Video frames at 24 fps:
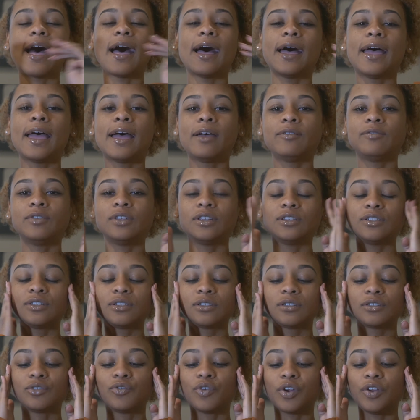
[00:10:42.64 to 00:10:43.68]
I have
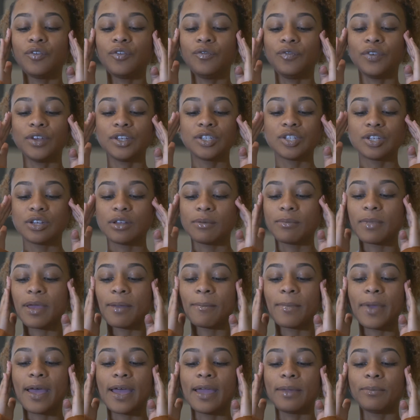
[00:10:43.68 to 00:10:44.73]
this great vision in my
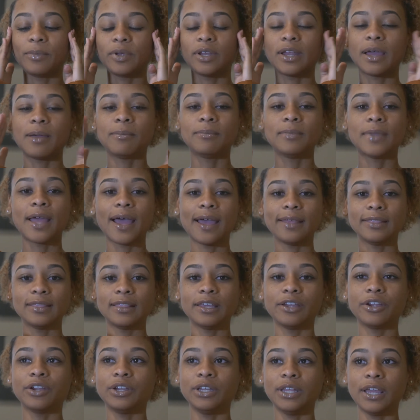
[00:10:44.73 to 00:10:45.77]
mind, but I'm not
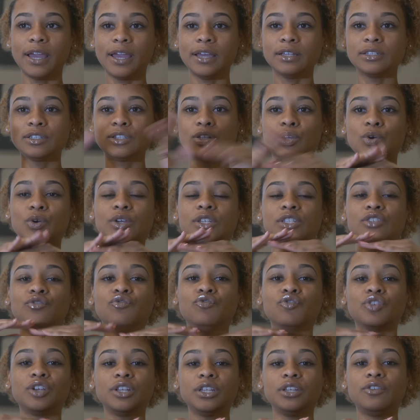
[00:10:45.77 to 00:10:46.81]
there yet, so it's
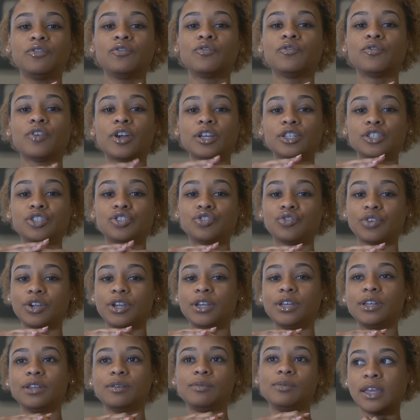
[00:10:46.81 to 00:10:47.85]
really
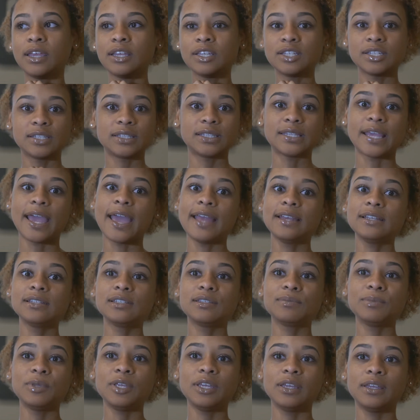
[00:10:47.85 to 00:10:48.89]
frustrating. It just saddens
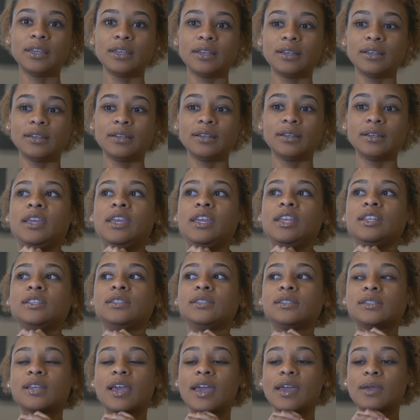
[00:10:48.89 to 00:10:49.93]
me, and
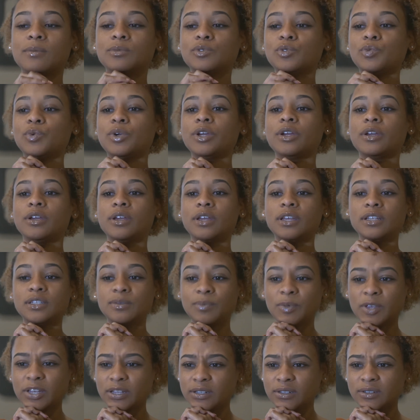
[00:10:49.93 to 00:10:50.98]
it's times where it's
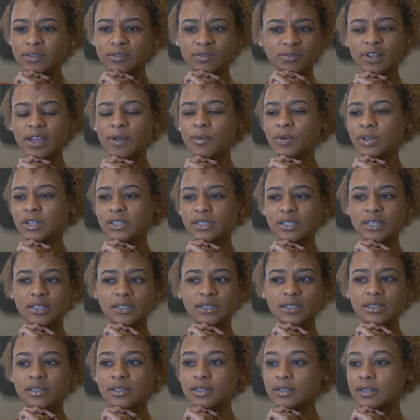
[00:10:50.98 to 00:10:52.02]
been, I want to say
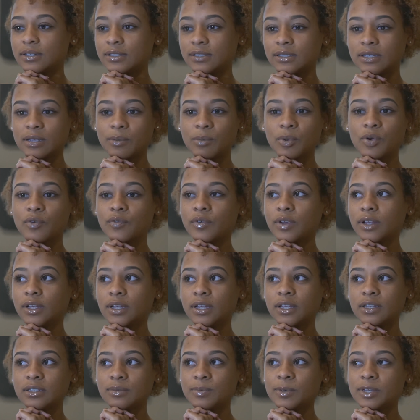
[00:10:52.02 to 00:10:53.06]
since December really,
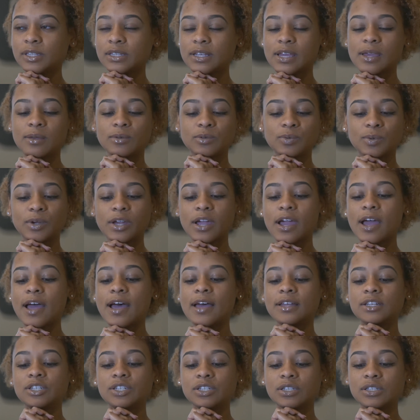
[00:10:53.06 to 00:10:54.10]
it's been times where
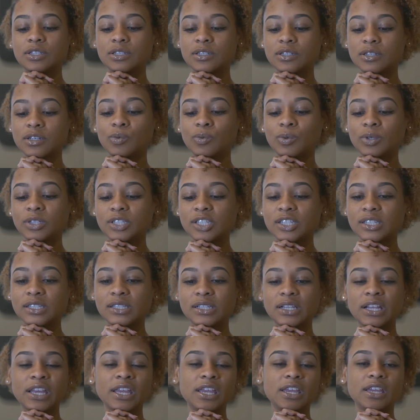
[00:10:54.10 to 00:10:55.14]
I just would just
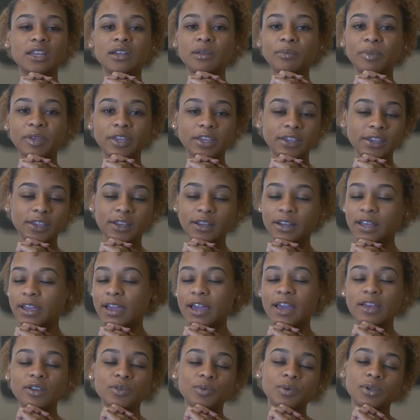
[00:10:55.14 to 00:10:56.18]
lay in the bed, like
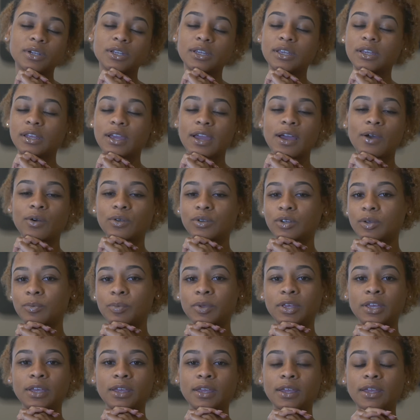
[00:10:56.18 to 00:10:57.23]
I don't want to get out the
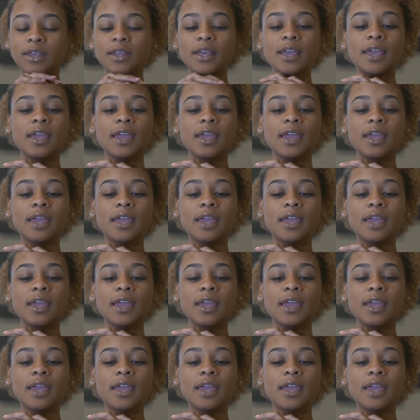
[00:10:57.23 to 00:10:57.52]
bed.